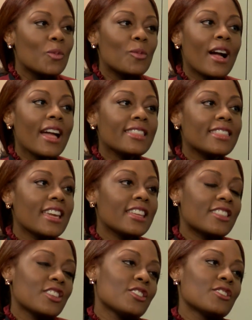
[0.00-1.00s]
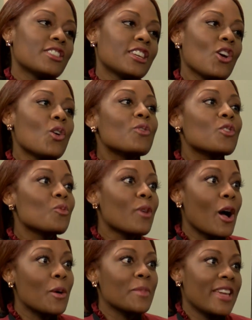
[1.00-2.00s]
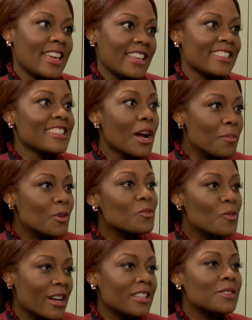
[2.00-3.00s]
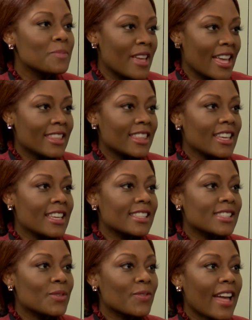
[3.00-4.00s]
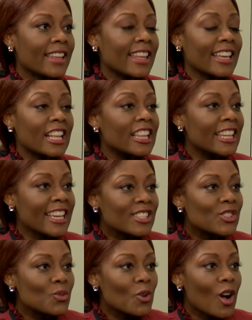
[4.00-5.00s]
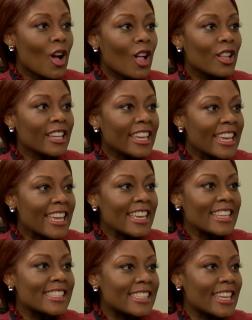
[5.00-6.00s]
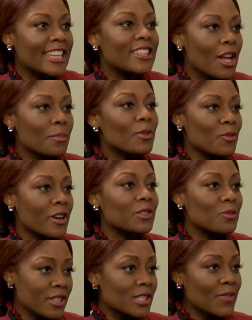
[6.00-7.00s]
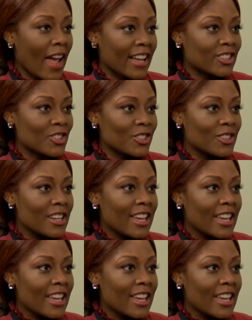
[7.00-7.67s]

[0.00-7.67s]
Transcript: Well, I think the, the overwhelming number one myth is the fact that cholesterol is the number one risk factor.